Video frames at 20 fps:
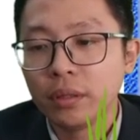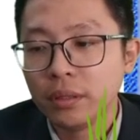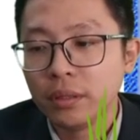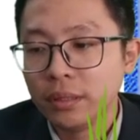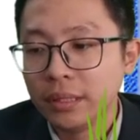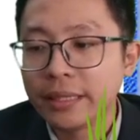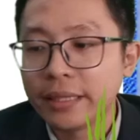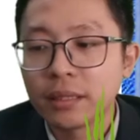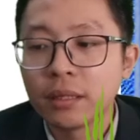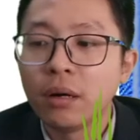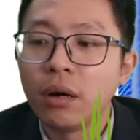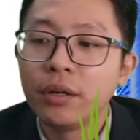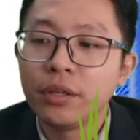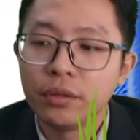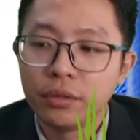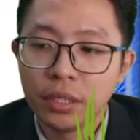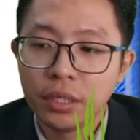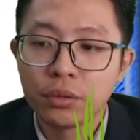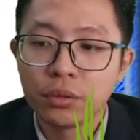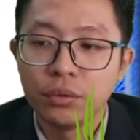later on
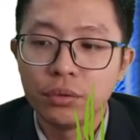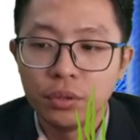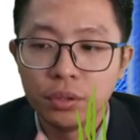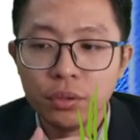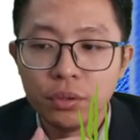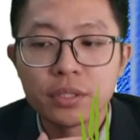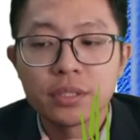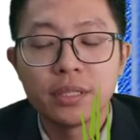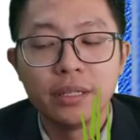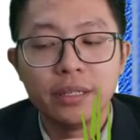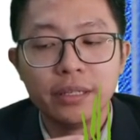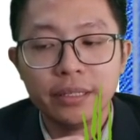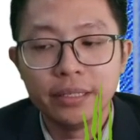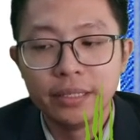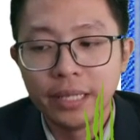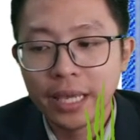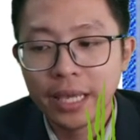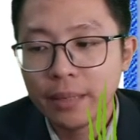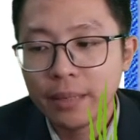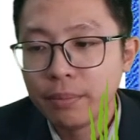you need to use the
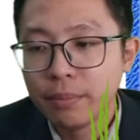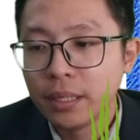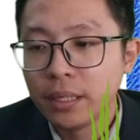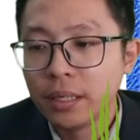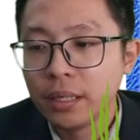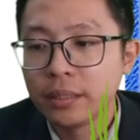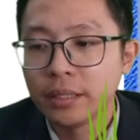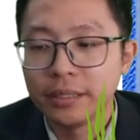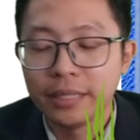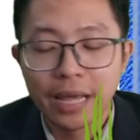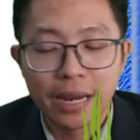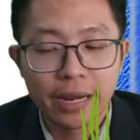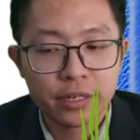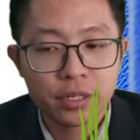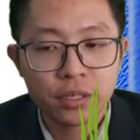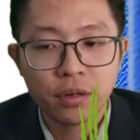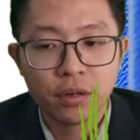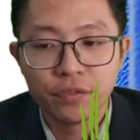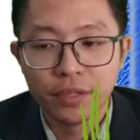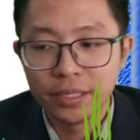label, the
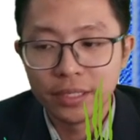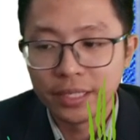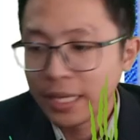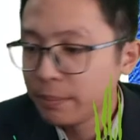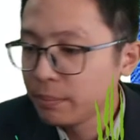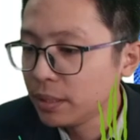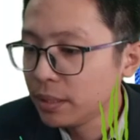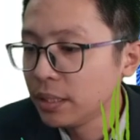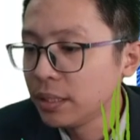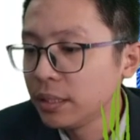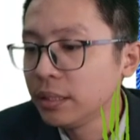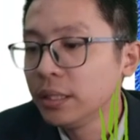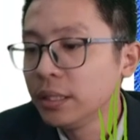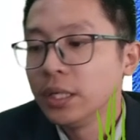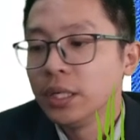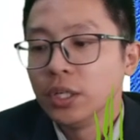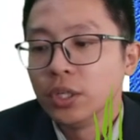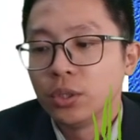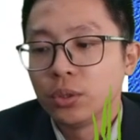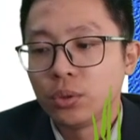direction of the label,
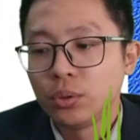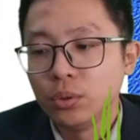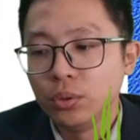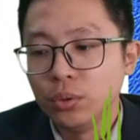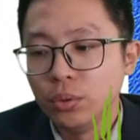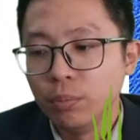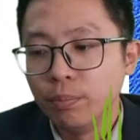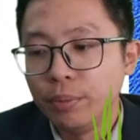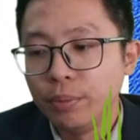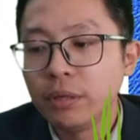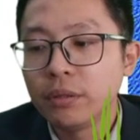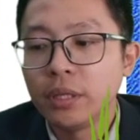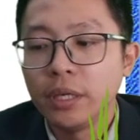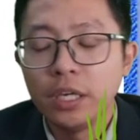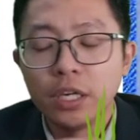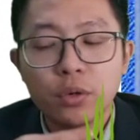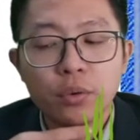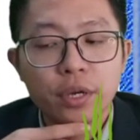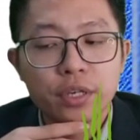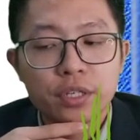to build
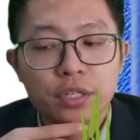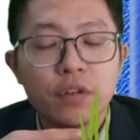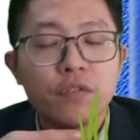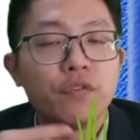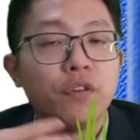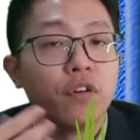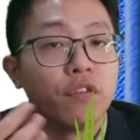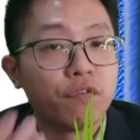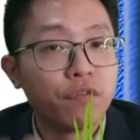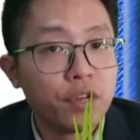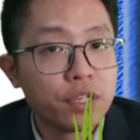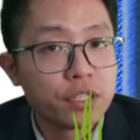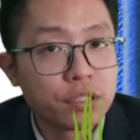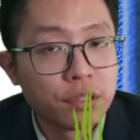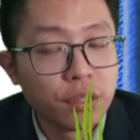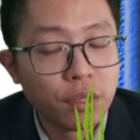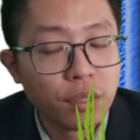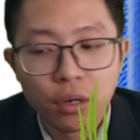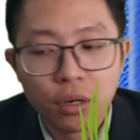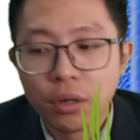the equation for first
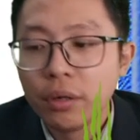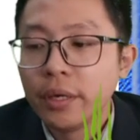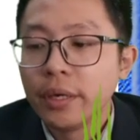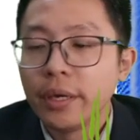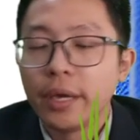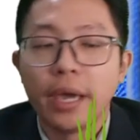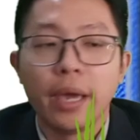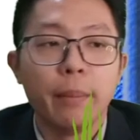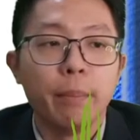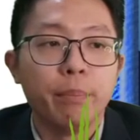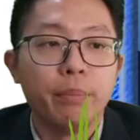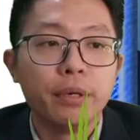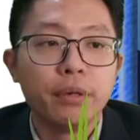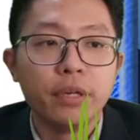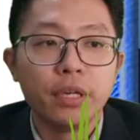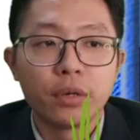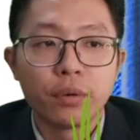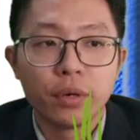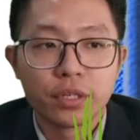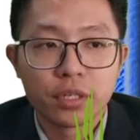law and build
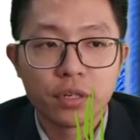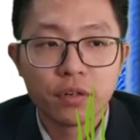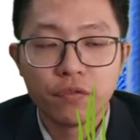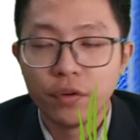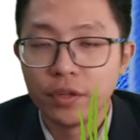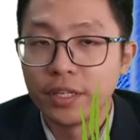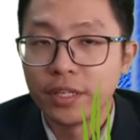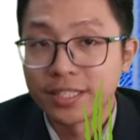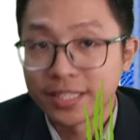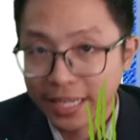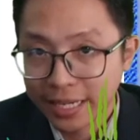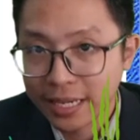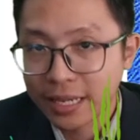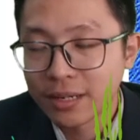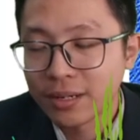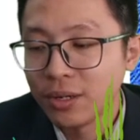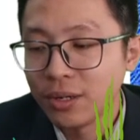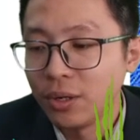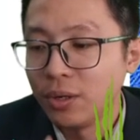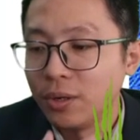equation for the
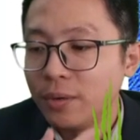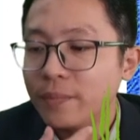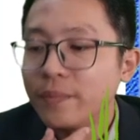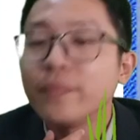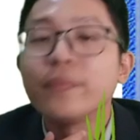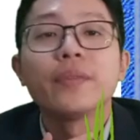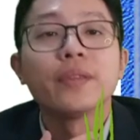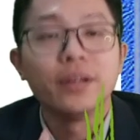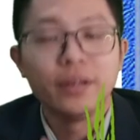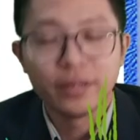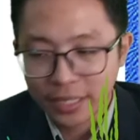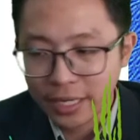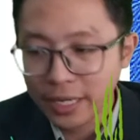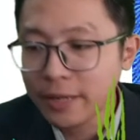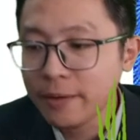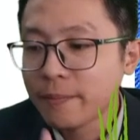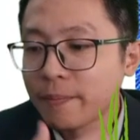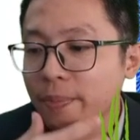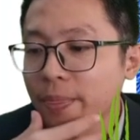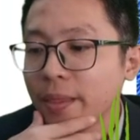second law.
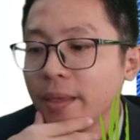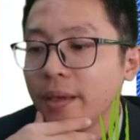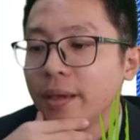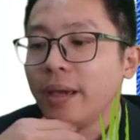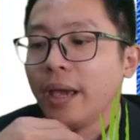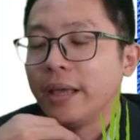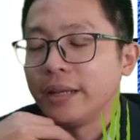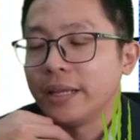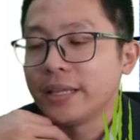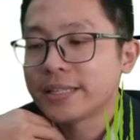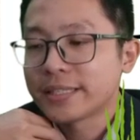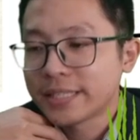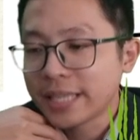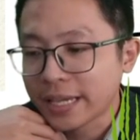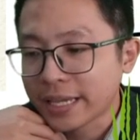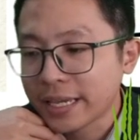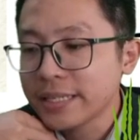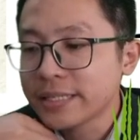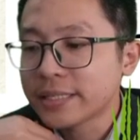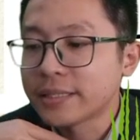Okay? And then
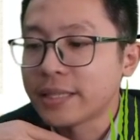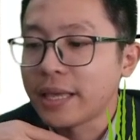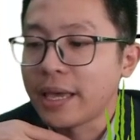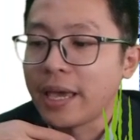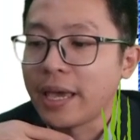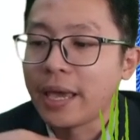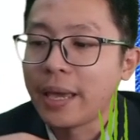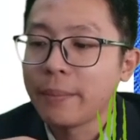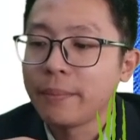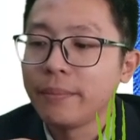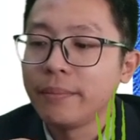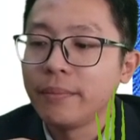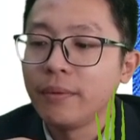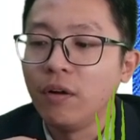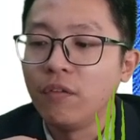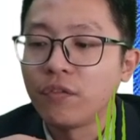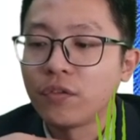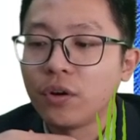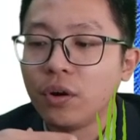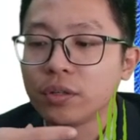second step,
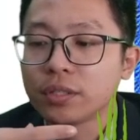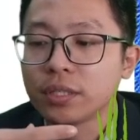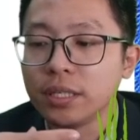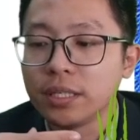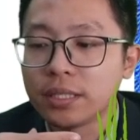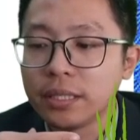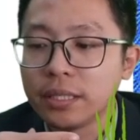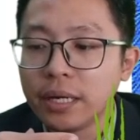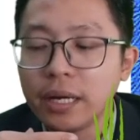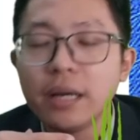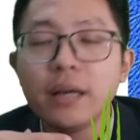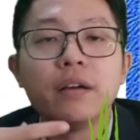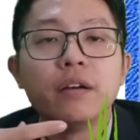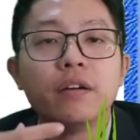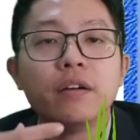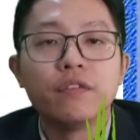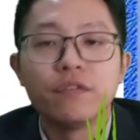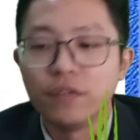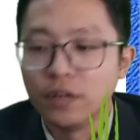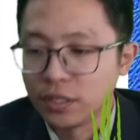of course, is the
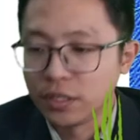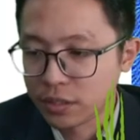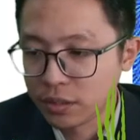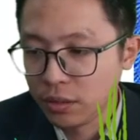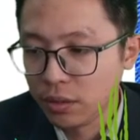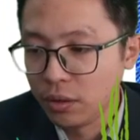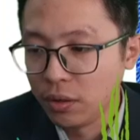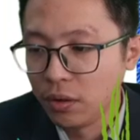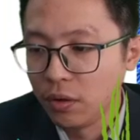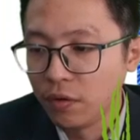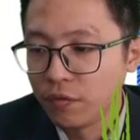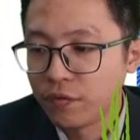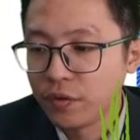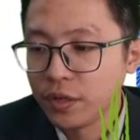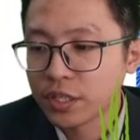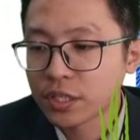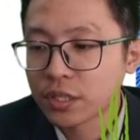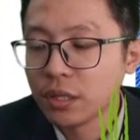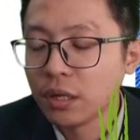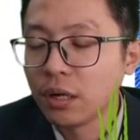first law.
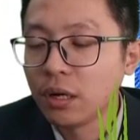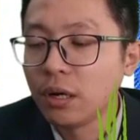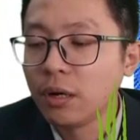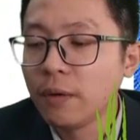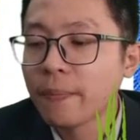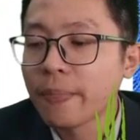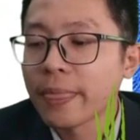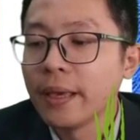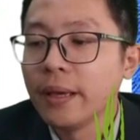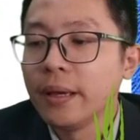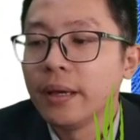First law,